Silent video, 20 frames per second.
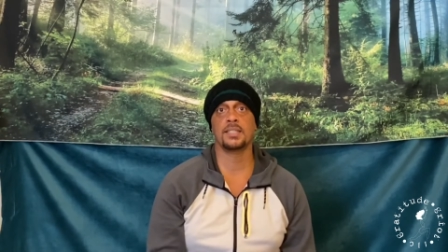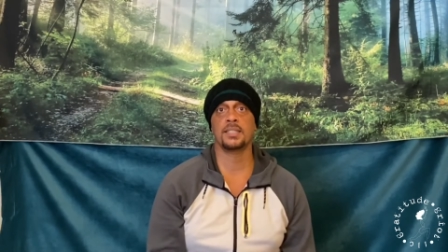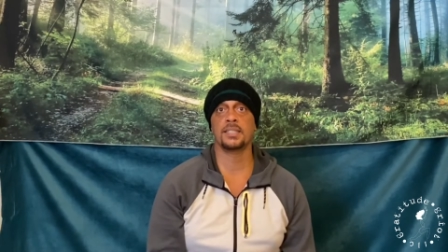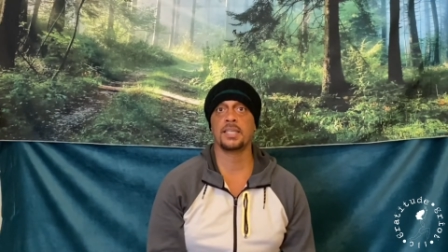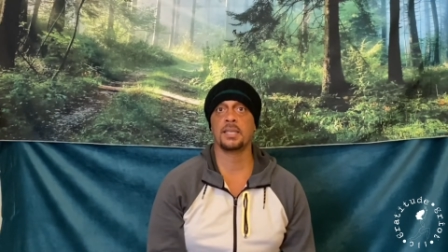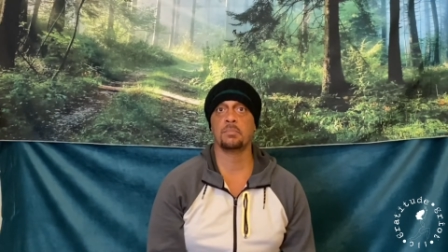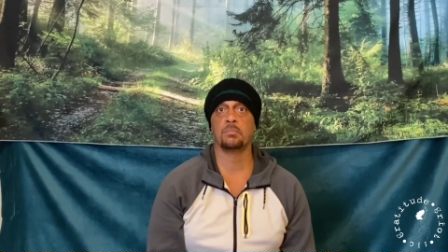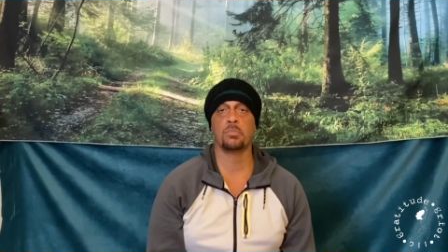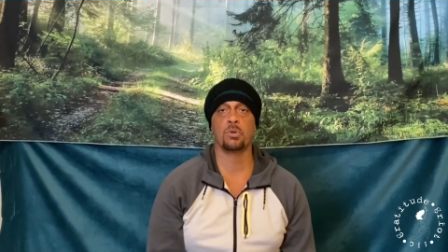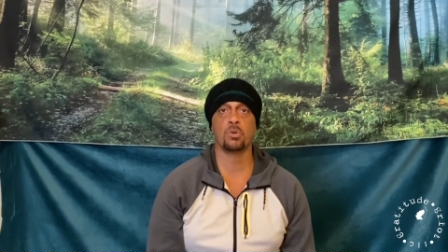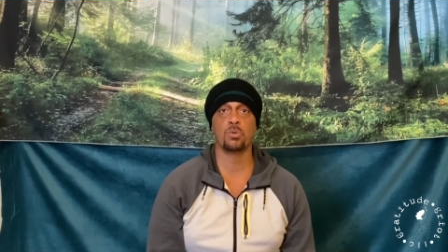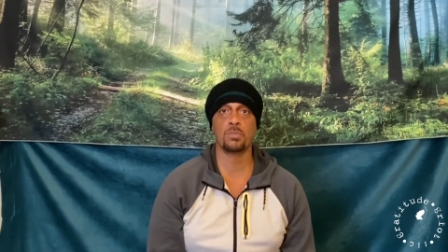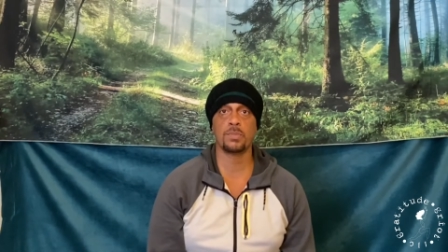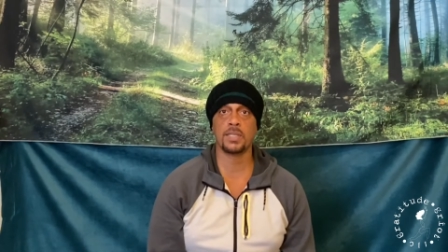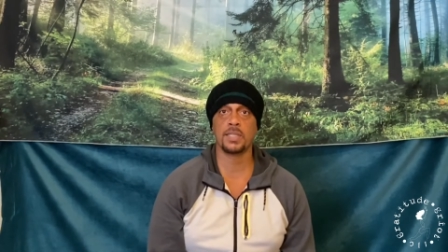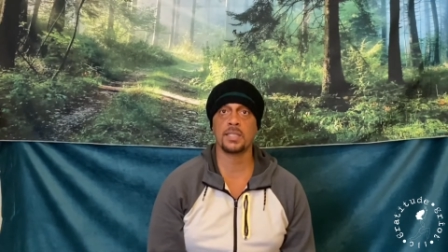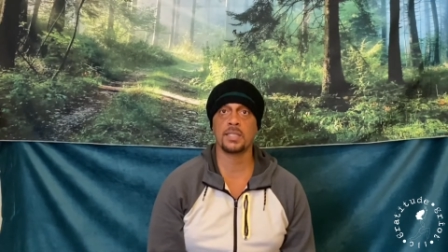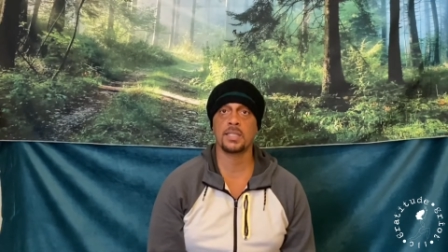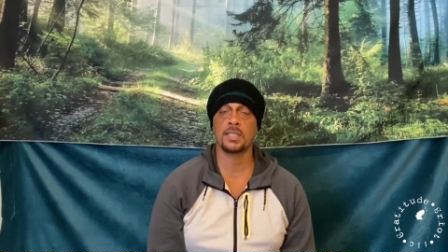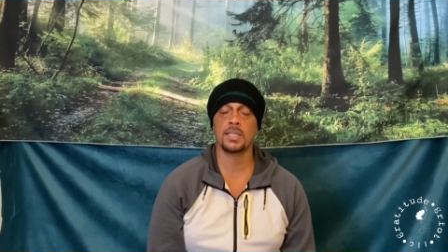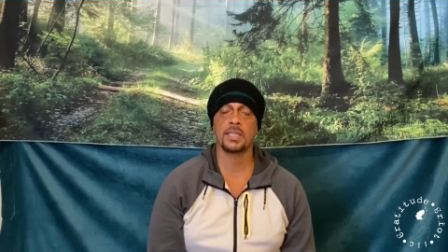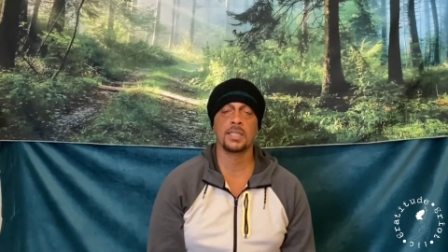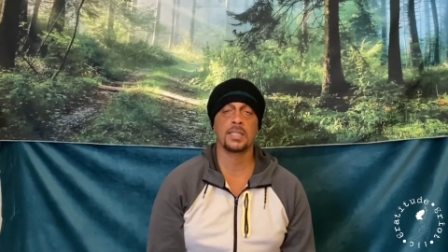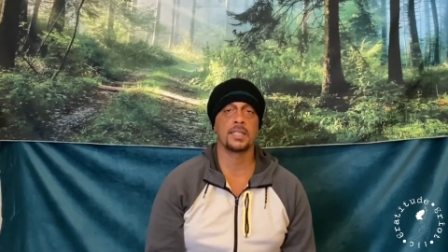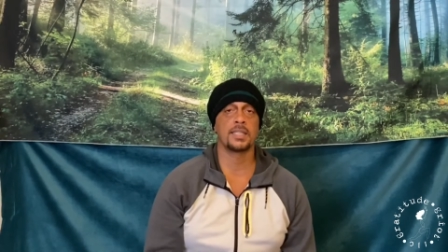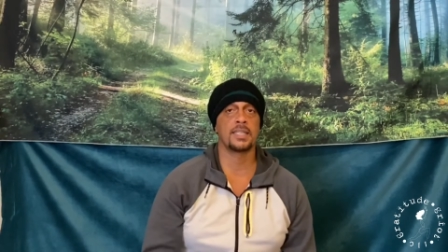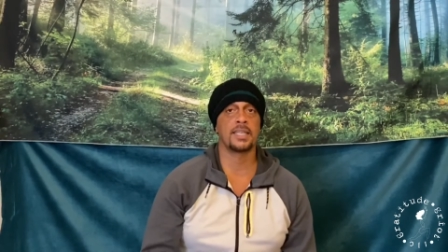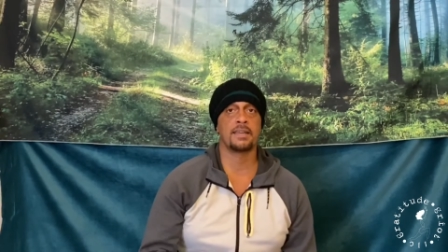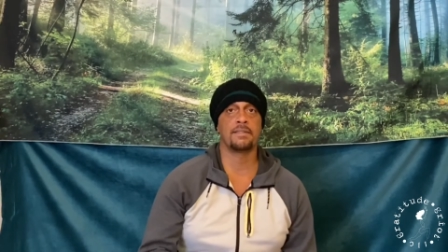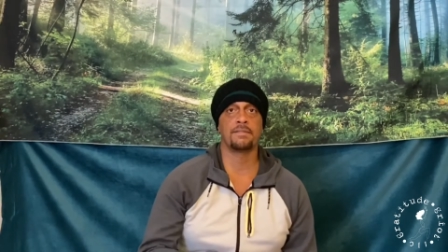in that
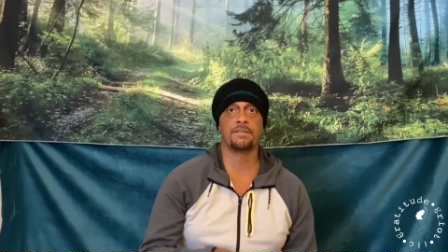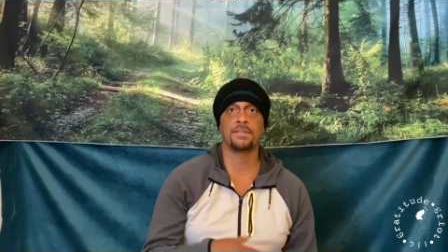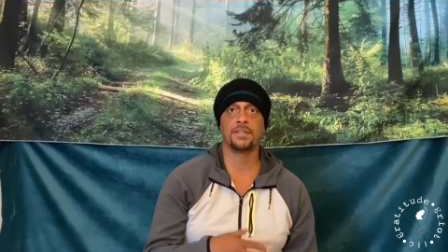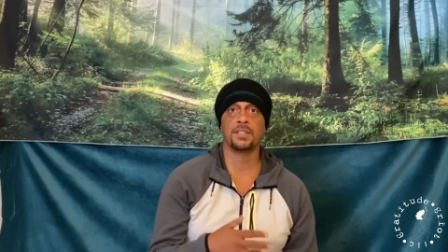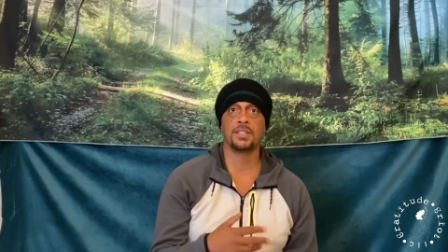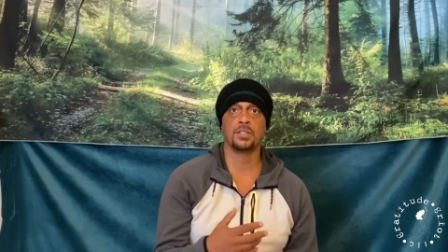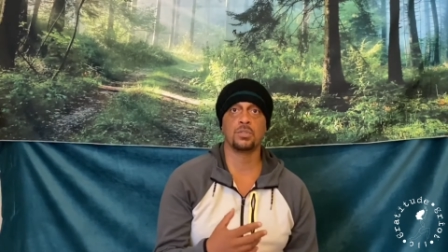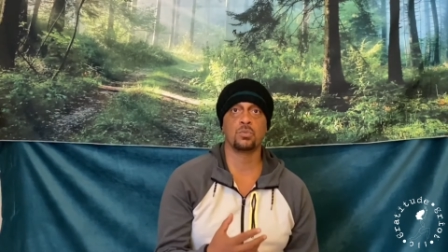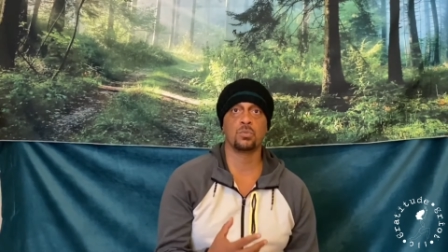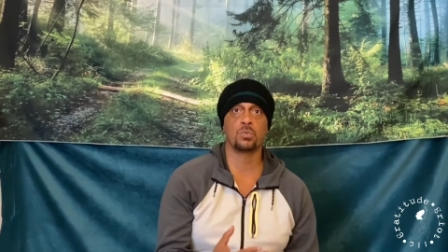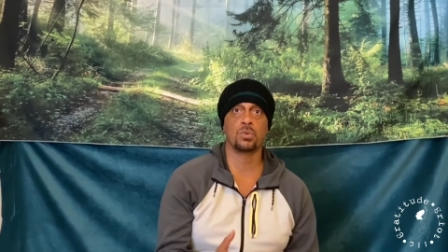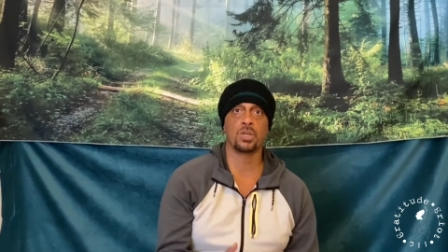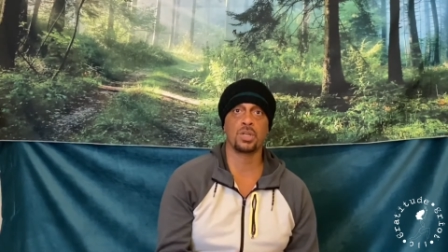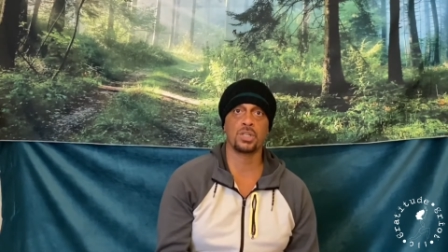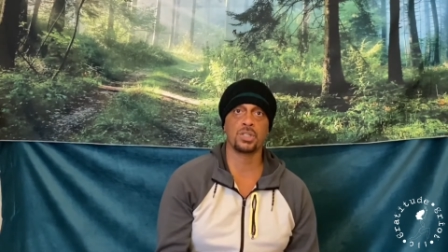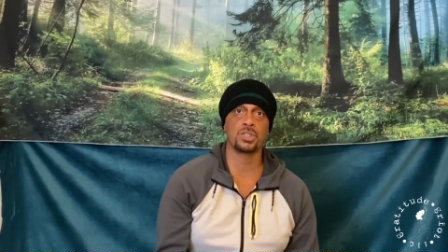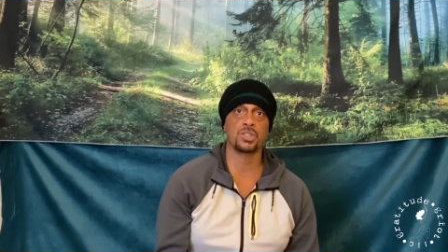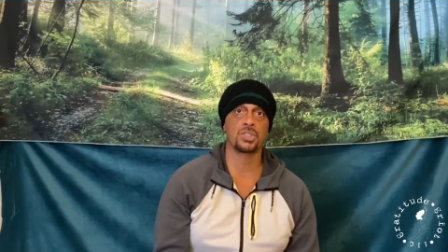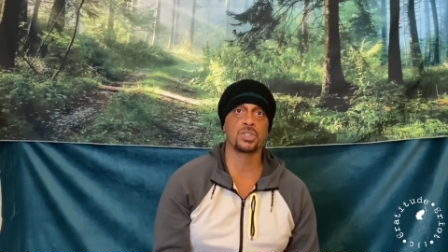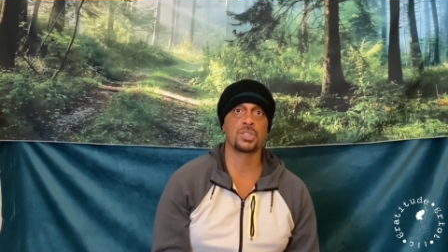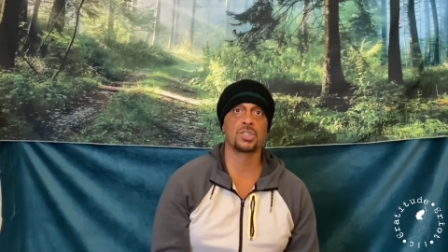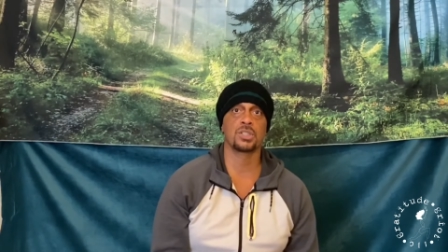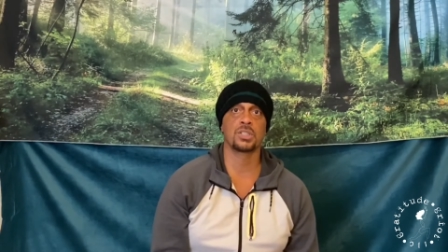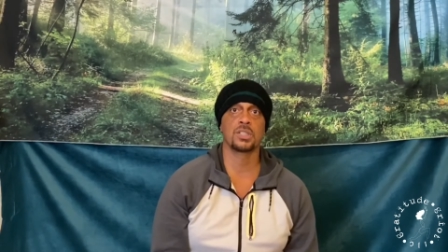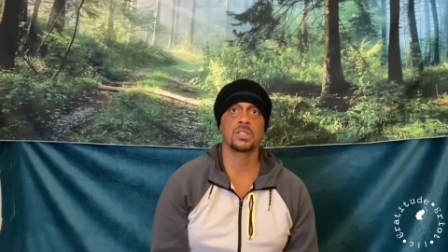moment, not feeling rushed,